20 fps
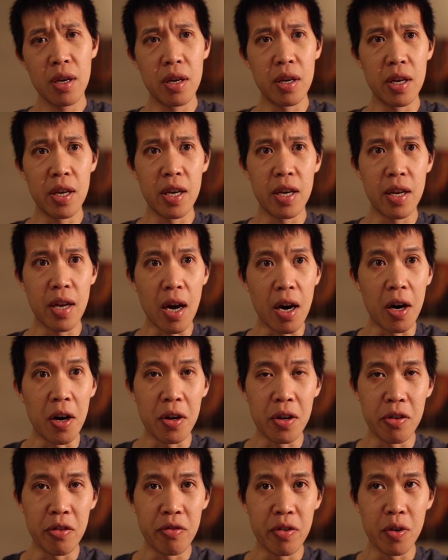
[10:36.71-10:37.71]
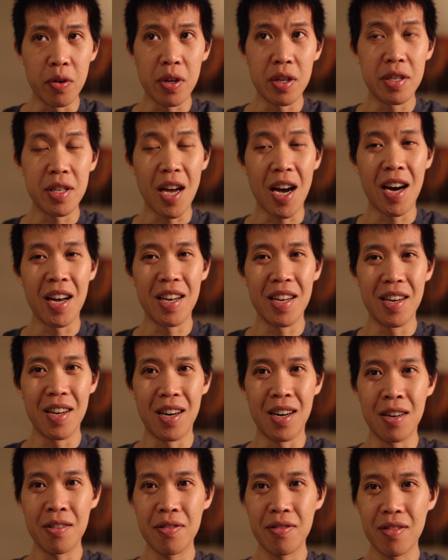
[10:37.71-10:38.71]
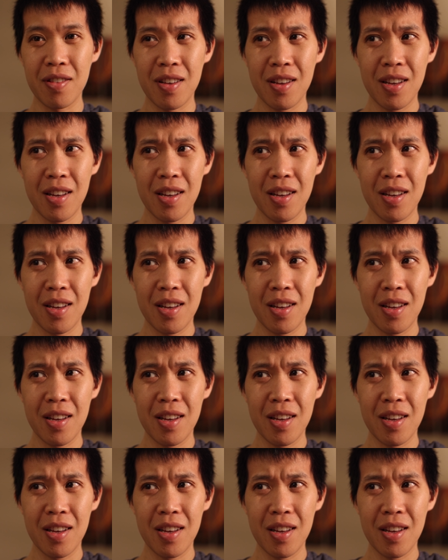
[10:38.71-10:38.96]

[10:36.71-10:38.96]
an autofocus on and off,